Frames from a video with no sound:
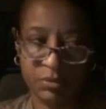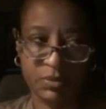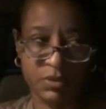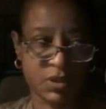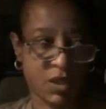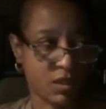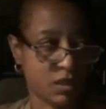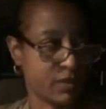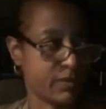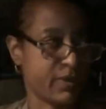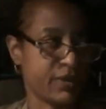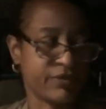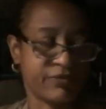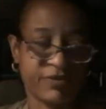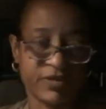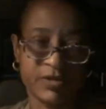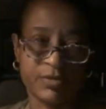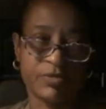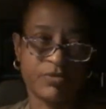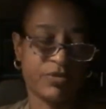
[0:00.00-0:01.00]
Talked about the
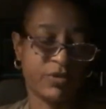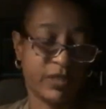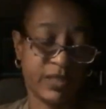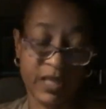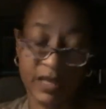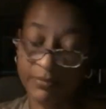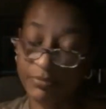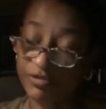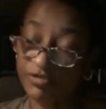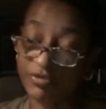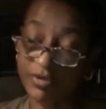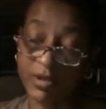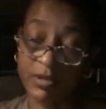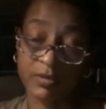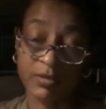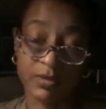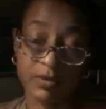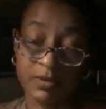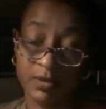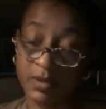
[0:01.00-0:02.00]
respiratory
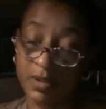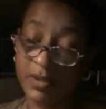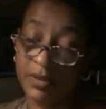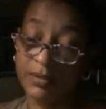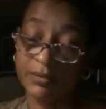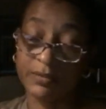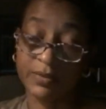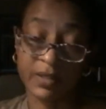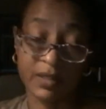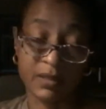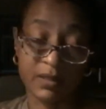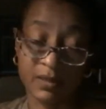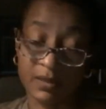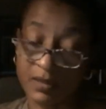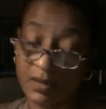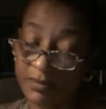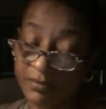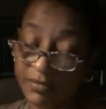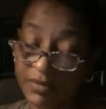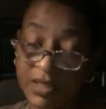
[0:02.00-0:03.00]
chemtrails, you know, that
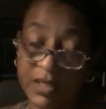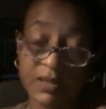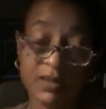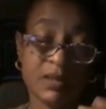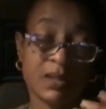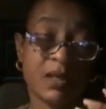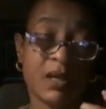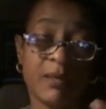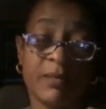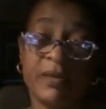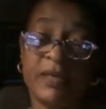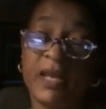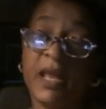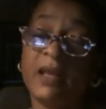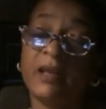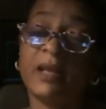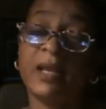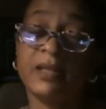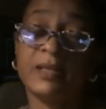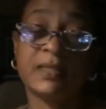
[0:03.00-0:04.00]
some things are coming
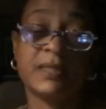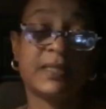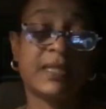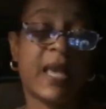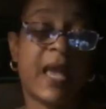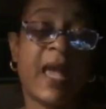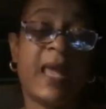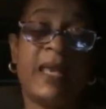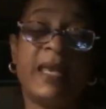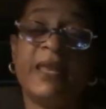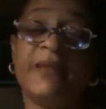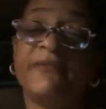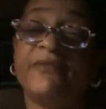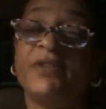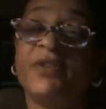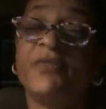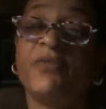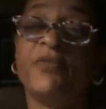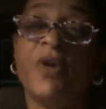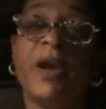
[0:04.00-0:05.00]
down out the sky
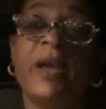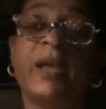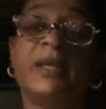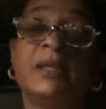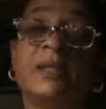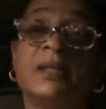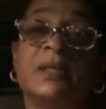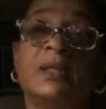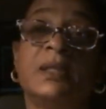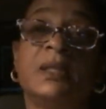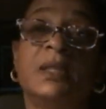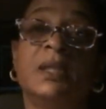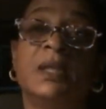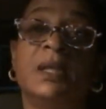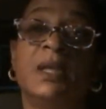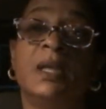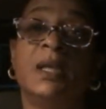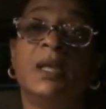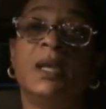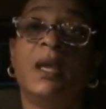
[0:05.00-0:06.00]
left and right,
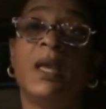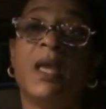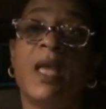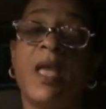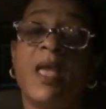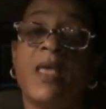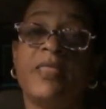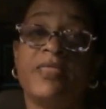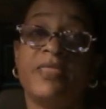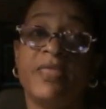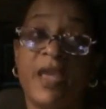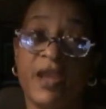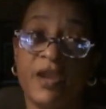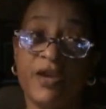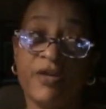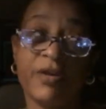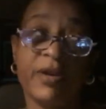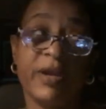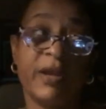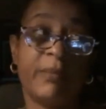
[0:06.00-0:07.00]
and they
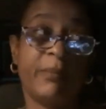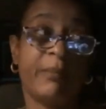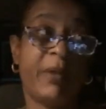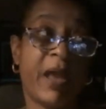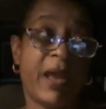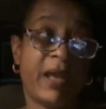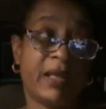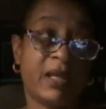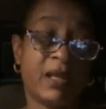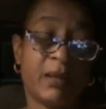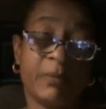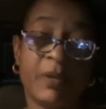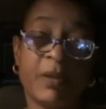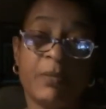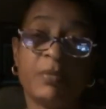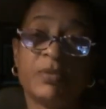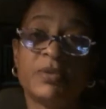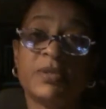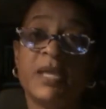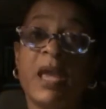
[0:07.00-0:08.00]
are impacting
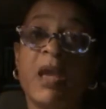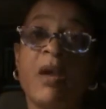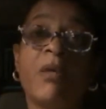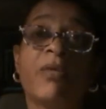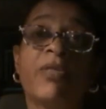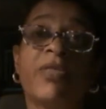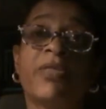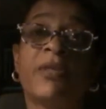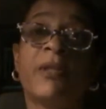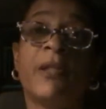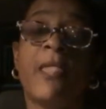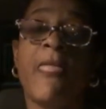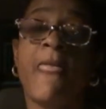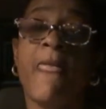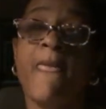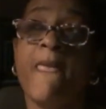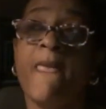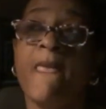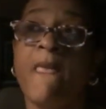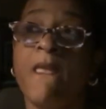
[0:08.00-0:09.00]
people's health.
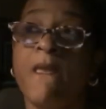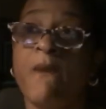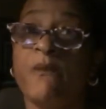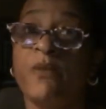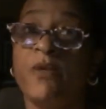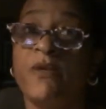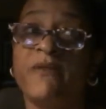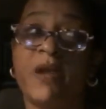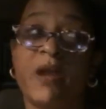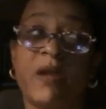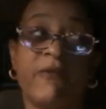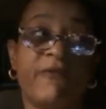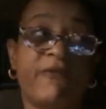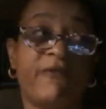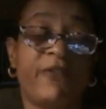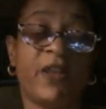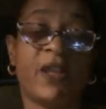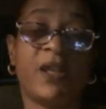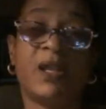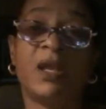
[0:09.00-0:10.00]
We've got
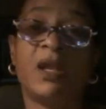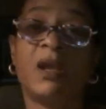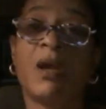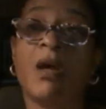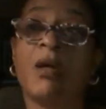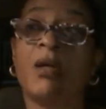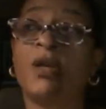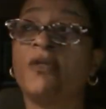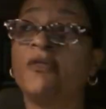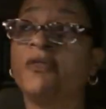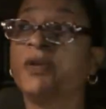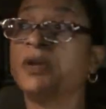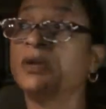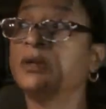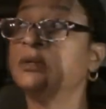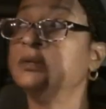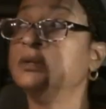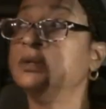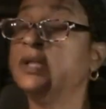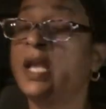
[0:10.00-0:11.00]
flooding all over the
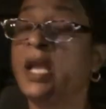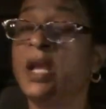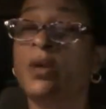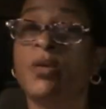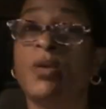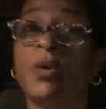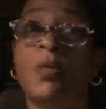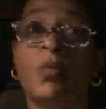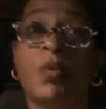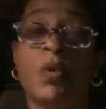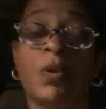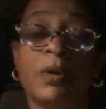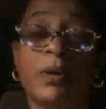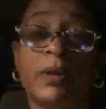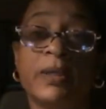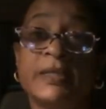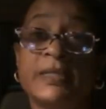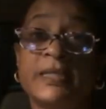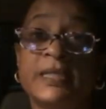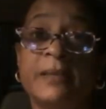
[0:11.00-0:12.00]
daggone
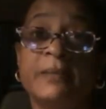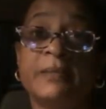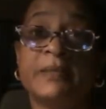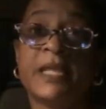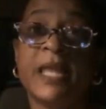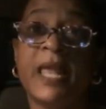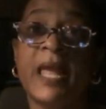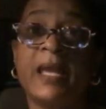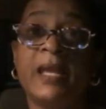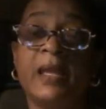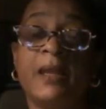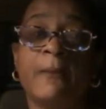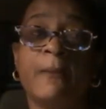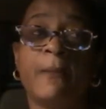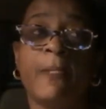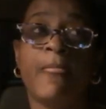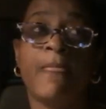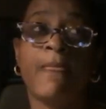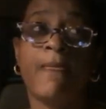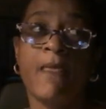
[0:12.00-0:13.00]
world, it seems like.
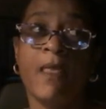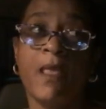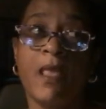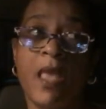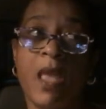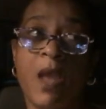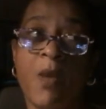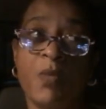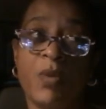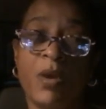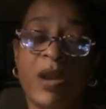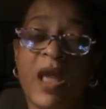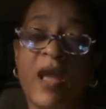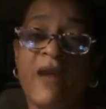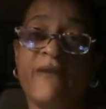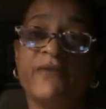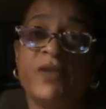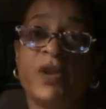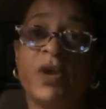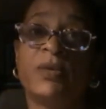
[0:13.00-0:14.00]
And what I
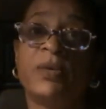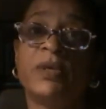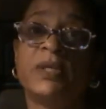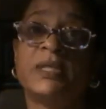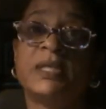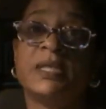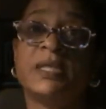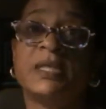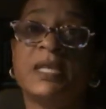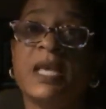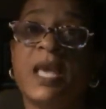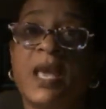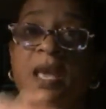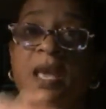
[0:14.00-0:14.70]
have noticed is